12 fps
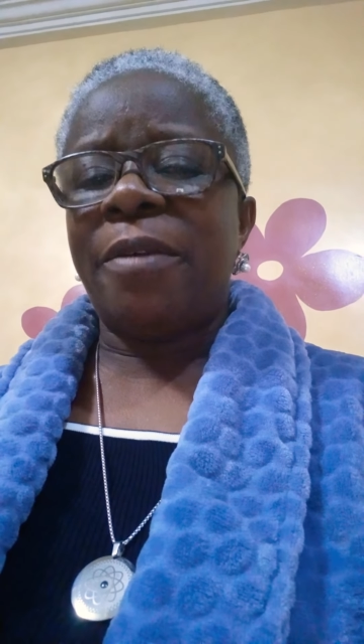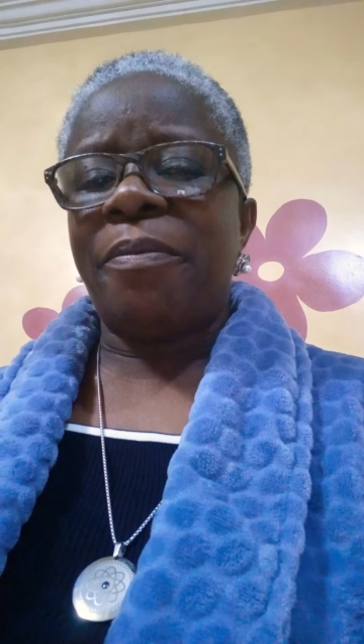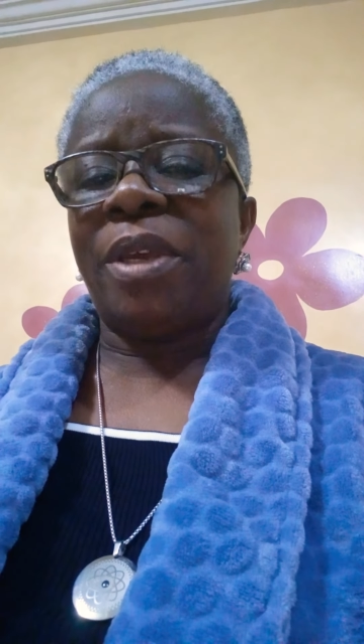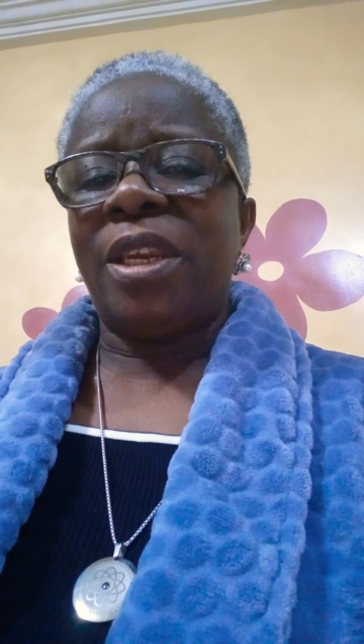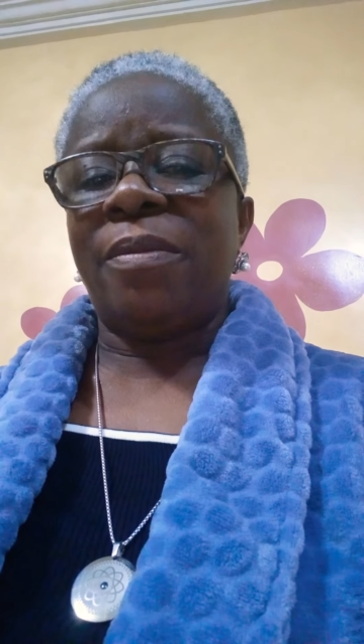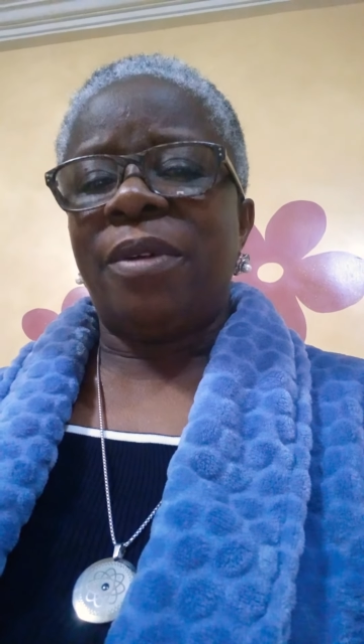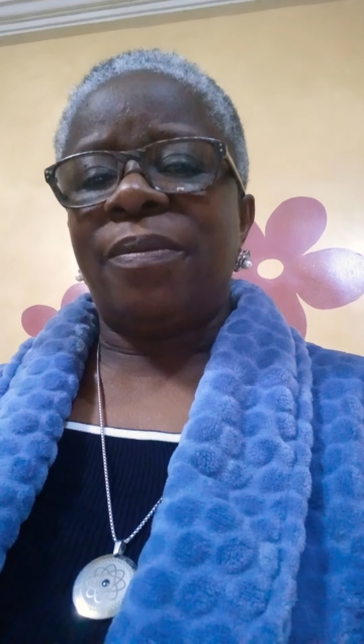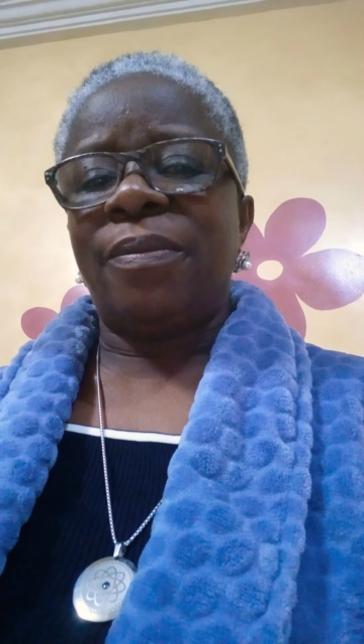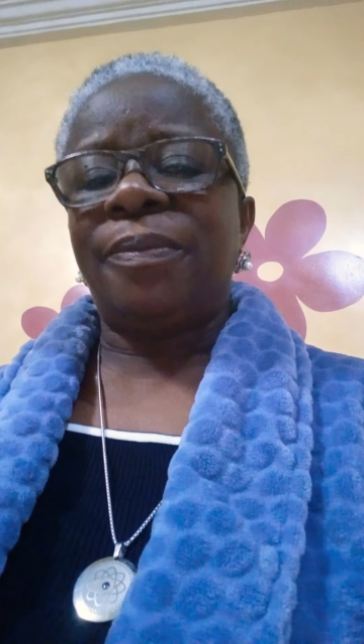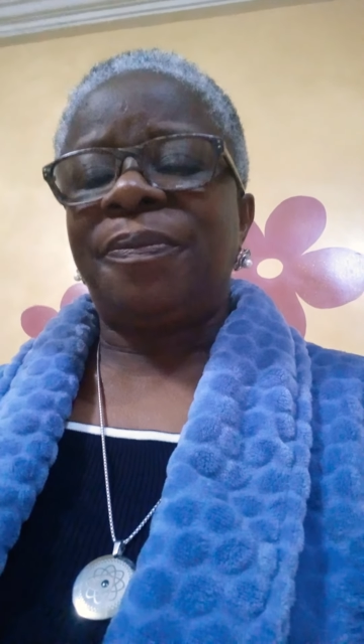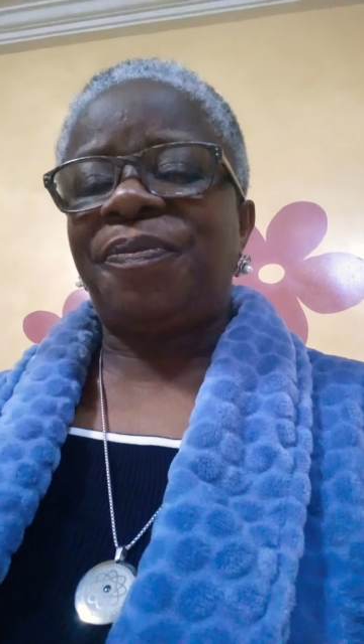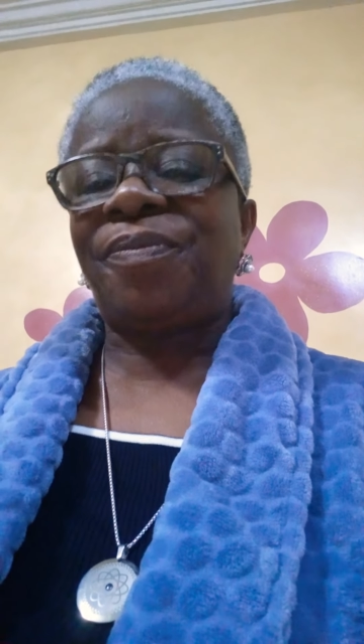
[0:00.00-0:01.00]
minimum.
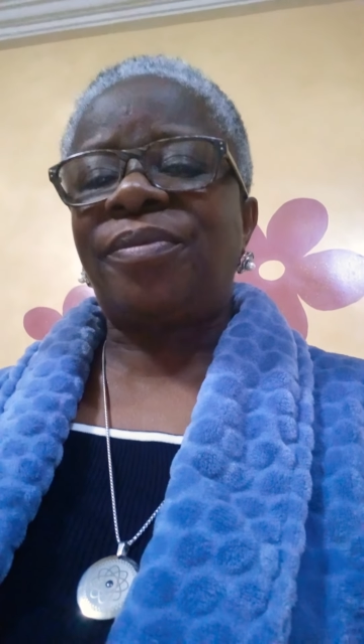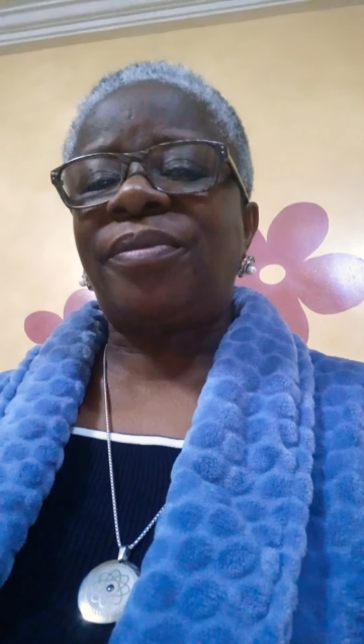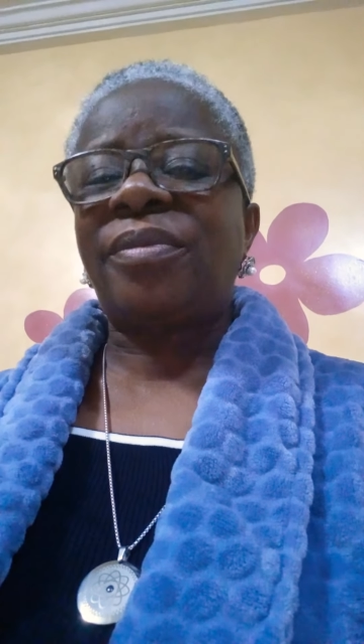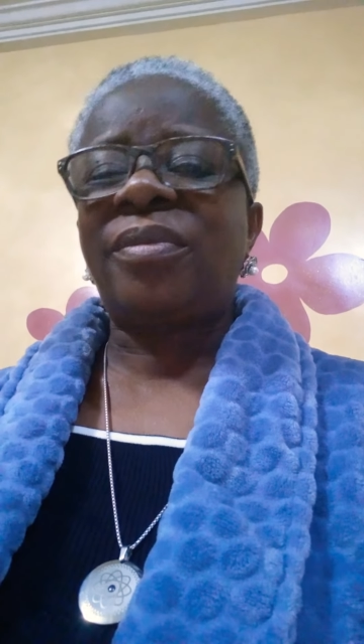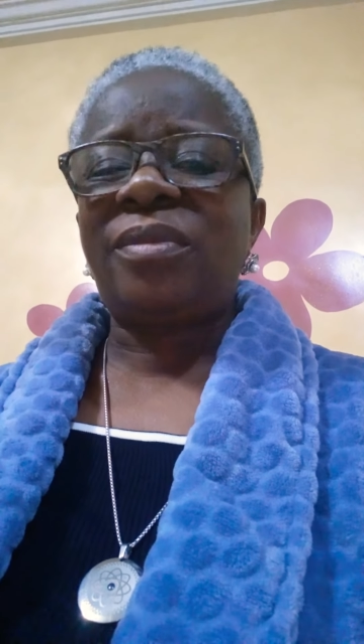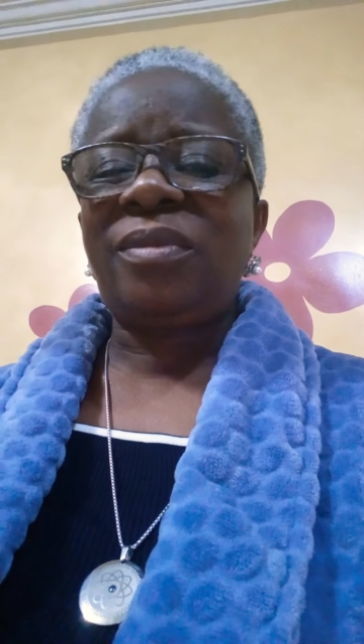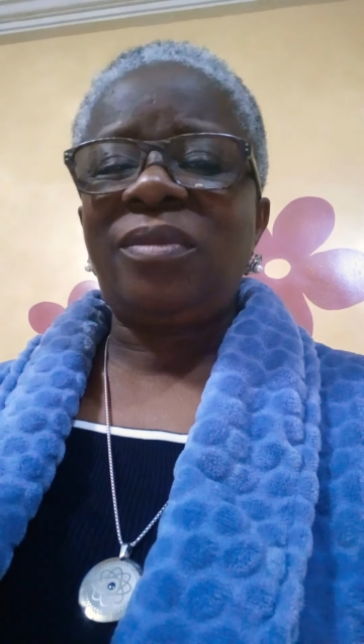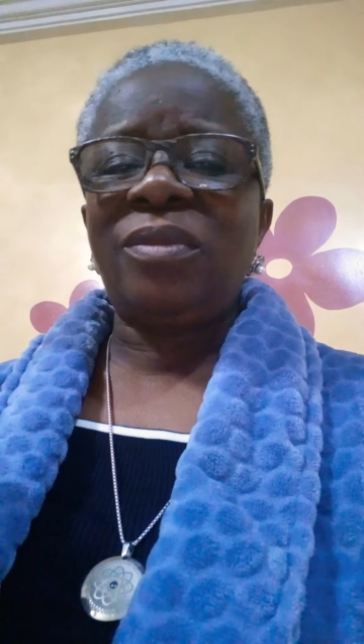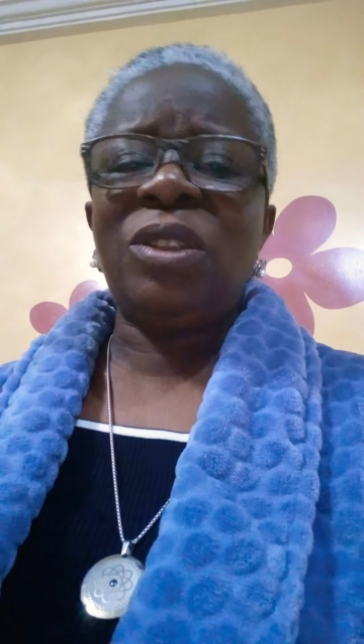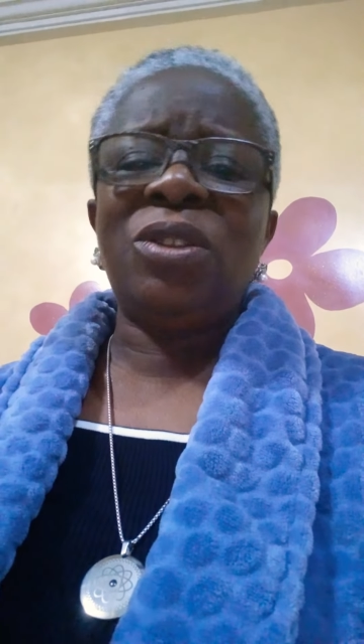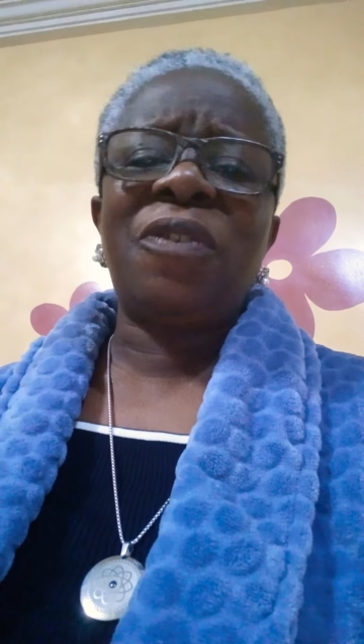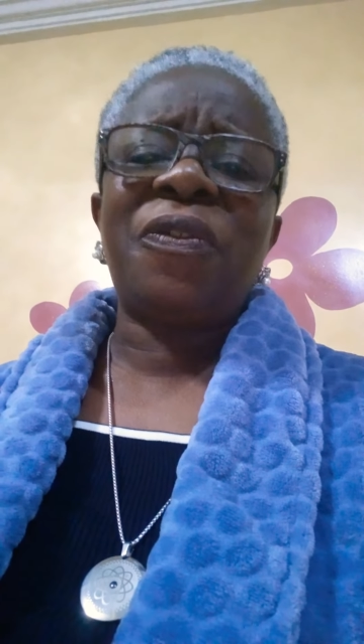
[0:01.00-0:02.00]

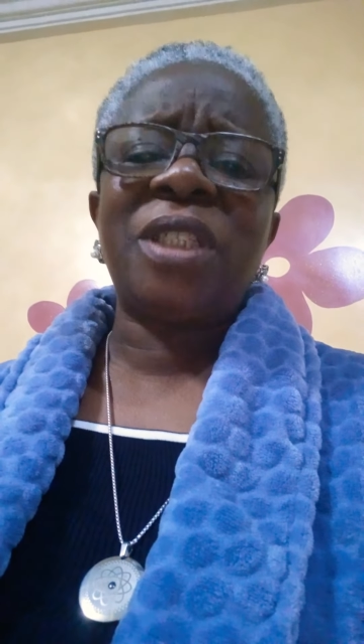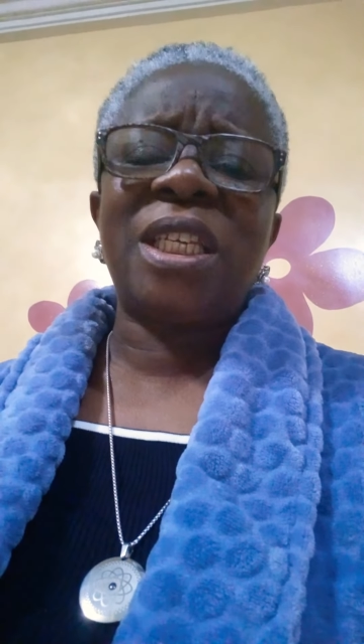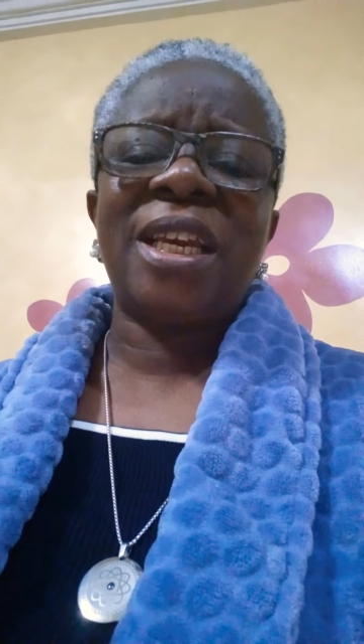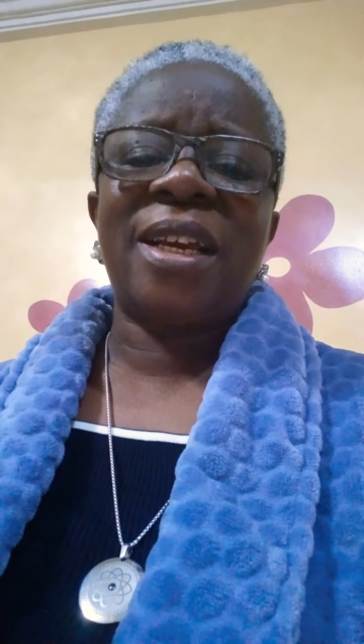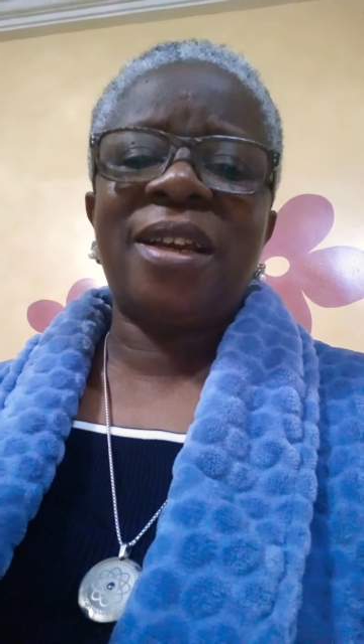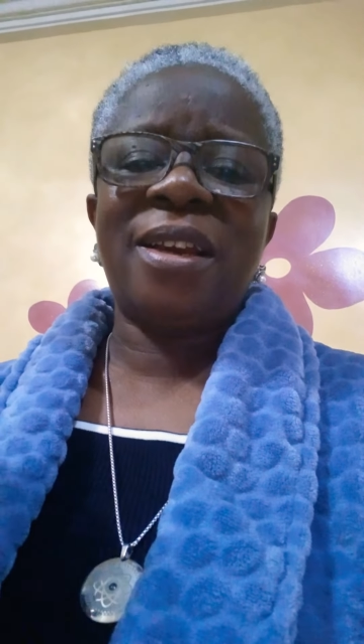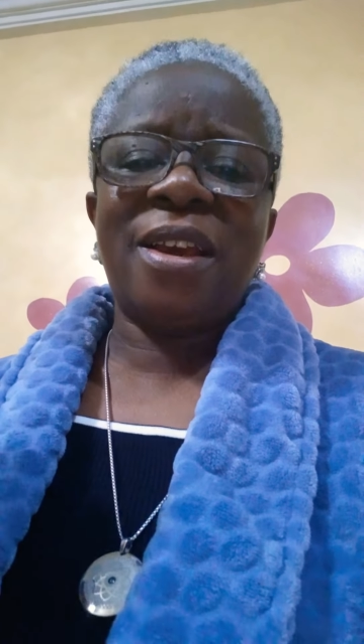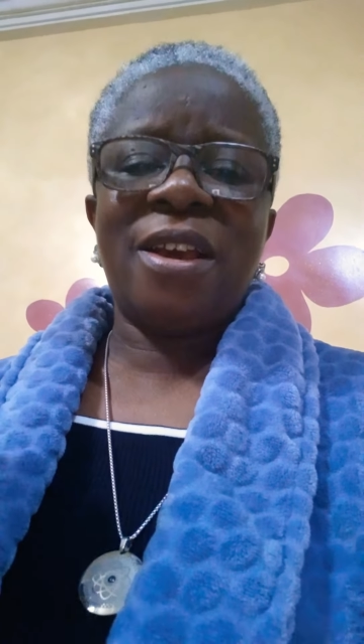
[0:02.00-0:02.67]
You often hear